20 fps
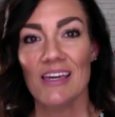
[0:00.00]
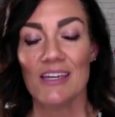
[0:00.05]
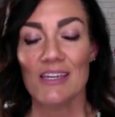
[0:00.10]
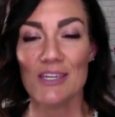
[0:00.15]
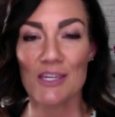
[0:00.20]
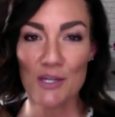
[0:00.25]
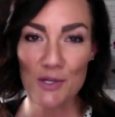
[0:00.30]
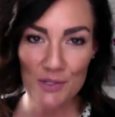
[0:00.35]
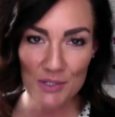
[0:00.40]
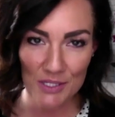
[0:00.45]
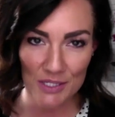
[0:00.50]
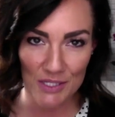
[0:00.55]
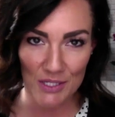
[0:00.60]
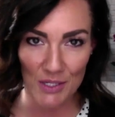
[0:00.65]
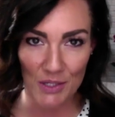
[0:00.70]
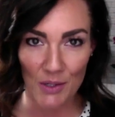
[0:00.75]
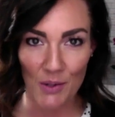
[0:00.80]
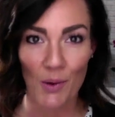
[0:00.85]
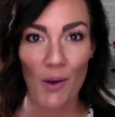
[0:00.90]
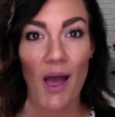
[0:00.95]
Used
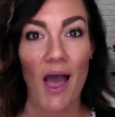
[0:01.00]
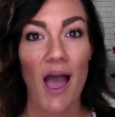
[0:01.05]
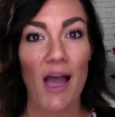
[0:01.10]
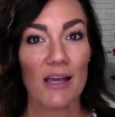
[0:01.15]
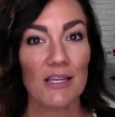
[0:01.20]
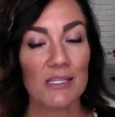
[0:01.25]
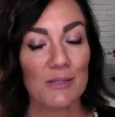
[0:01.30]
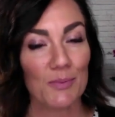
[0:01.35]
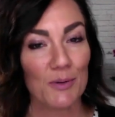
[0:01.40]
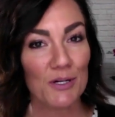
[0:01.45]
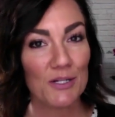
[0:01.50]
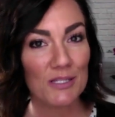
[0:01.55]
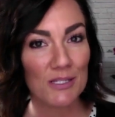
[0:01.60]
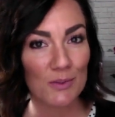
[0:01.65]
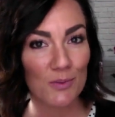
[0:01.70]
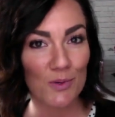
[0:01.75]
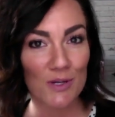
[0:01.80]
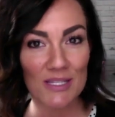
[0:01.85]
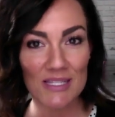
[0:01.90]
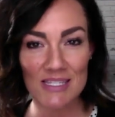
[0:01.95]
to,
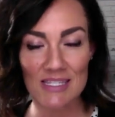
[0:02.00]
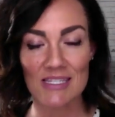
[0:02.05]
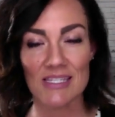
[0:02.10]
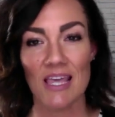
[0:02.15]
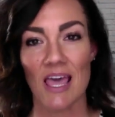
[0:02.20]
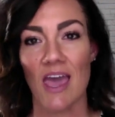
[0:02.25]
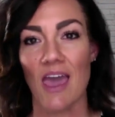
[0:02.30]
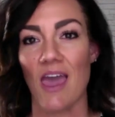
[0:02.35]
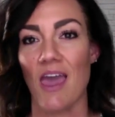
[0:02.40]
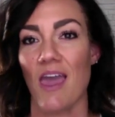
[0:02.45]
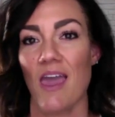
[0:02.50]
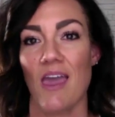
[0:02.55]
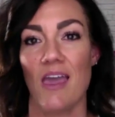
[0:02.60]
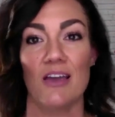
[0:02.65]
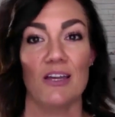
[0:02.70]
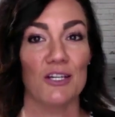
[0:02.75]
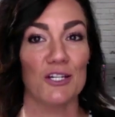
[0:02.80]
experts would say,